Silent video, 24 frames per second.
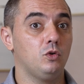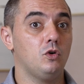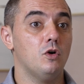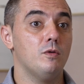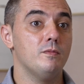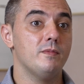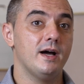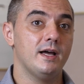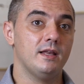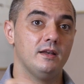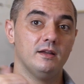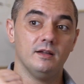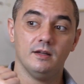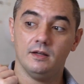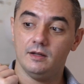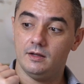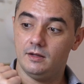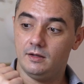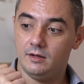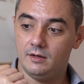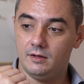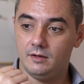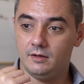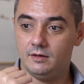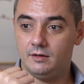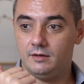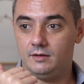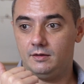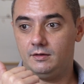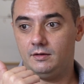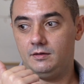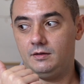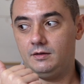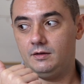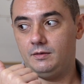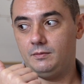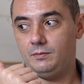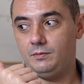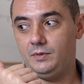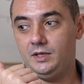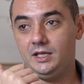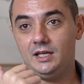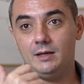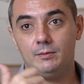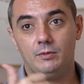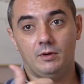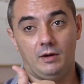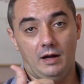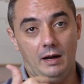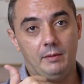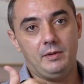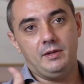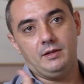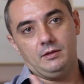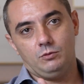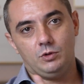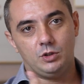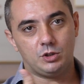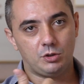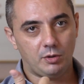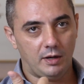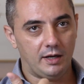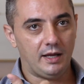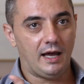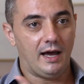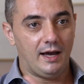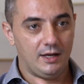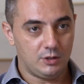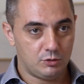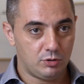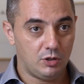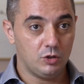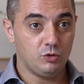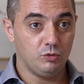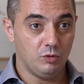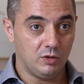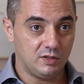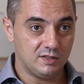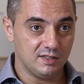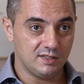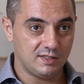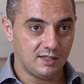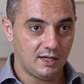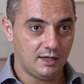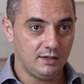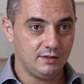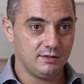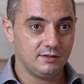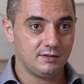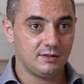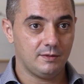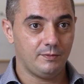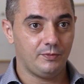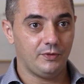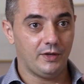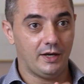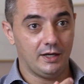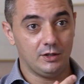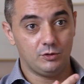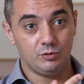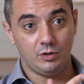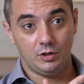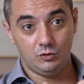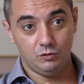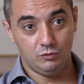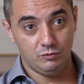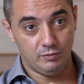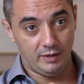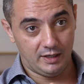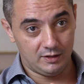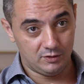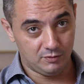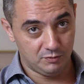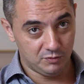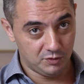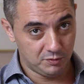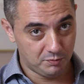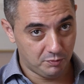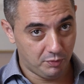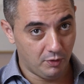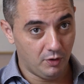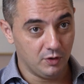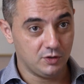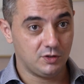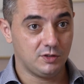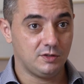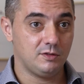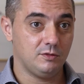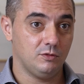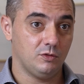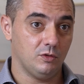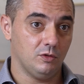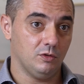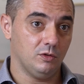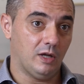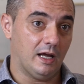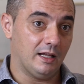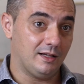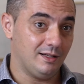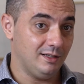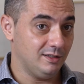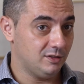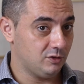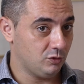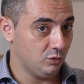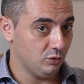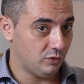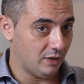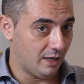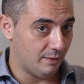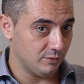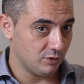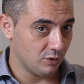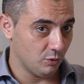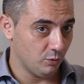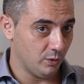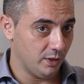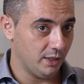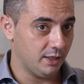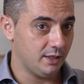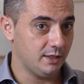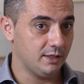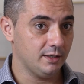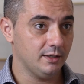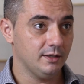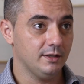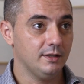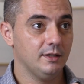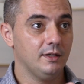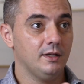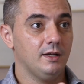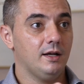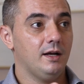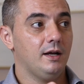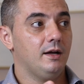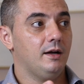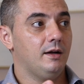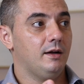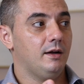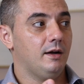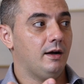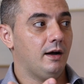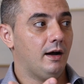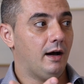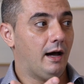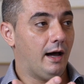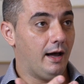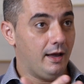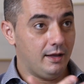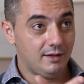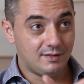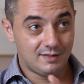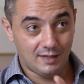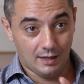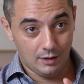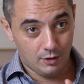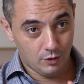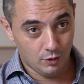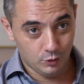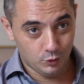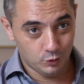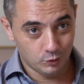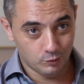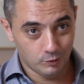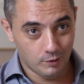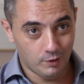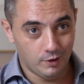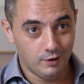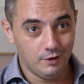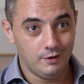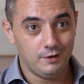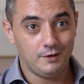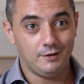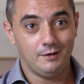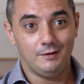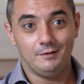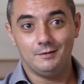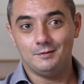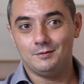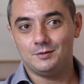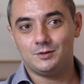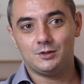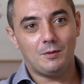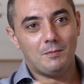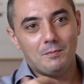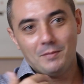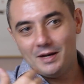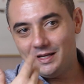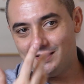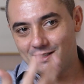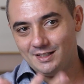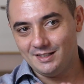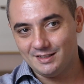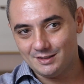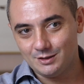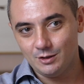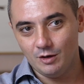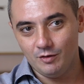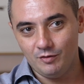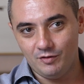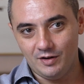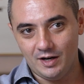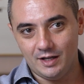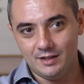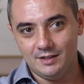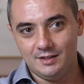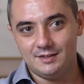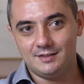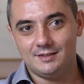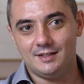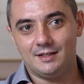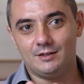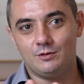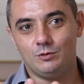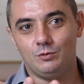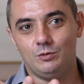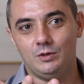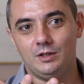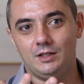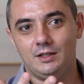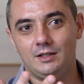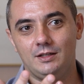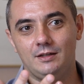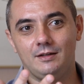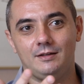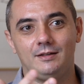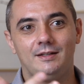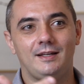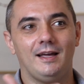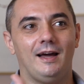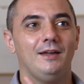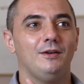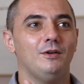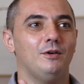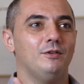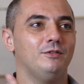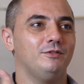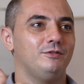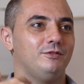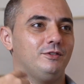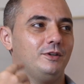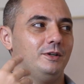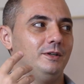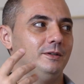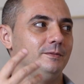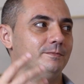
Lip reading: combine being able, I try to exercise. I try to make some sports at least 2 times a week. I cycle to work. Some basic stuff like this that we kind of